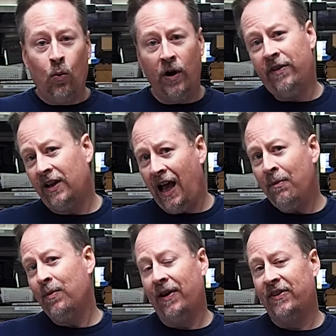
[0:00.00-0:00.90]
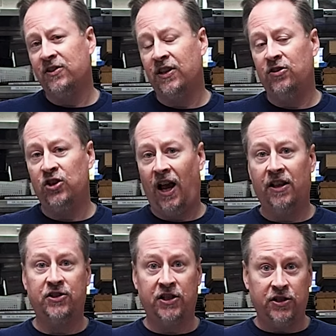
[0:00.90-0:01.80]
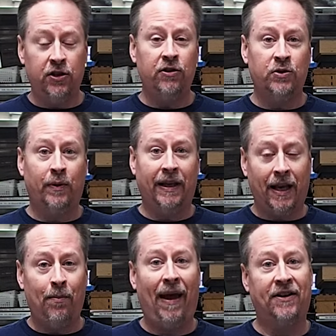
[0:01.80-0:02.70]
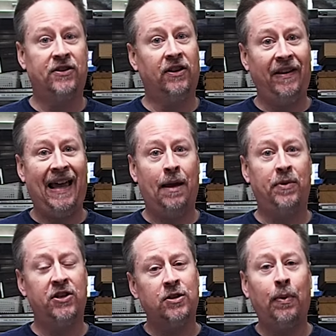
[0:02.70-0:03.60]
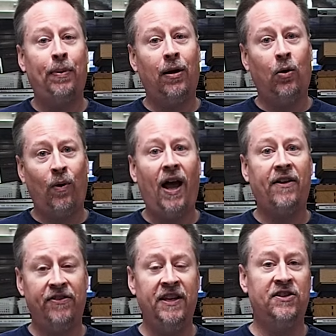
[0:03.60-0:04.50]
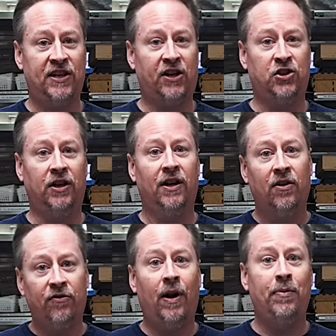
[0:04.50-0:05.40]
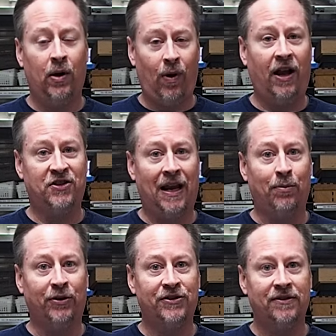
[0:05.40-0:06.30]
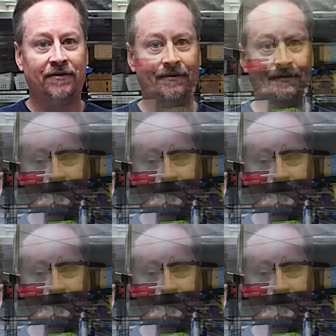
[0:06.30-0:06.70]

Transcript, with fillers: One of the common methods that geologists use when they come back to the lab is to prepare a rock thin section from their rock samples.